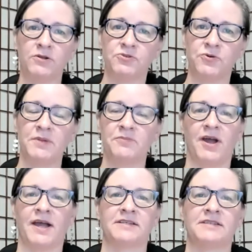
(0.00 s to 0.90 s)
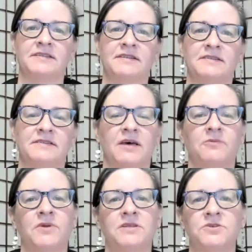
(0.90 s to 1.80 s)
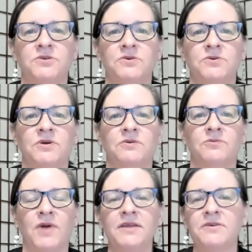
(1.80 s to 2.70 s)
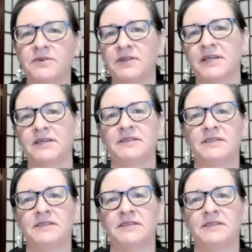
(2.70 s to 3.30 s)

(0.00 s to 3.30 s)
joy practices that we do regularly,